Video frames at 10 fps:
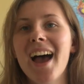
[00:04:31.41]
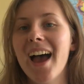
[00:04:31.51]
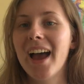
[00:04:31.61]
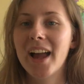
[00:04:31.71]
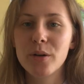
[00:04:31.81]

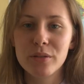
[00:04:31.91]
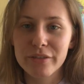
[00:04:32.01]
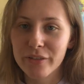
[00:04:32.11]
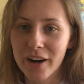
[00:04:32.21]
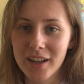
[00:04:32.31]
hang with
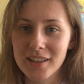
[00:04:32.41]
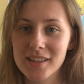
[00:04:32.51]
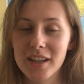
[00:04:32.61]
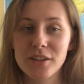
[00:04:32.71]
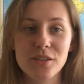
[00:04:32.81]

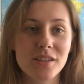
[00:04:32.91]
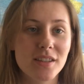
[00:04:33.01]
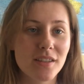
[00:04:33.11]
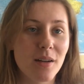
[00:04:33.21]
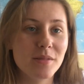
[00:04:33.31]
friends and use
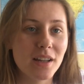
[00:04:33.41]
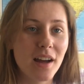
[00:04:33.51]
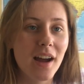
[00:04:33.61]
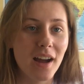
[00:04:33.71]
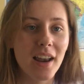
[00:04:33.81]
this time
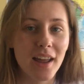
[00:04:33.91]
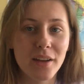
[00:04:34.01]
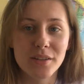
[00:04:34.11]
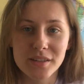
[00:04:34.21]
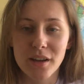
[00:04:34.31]
to allow
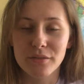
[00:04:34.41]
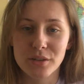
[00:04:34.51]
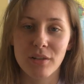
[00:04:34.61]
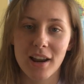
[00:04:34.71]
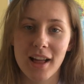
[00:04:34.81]
yourself
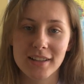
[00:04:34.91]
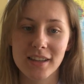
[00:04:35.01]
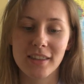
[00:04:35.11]
to relax.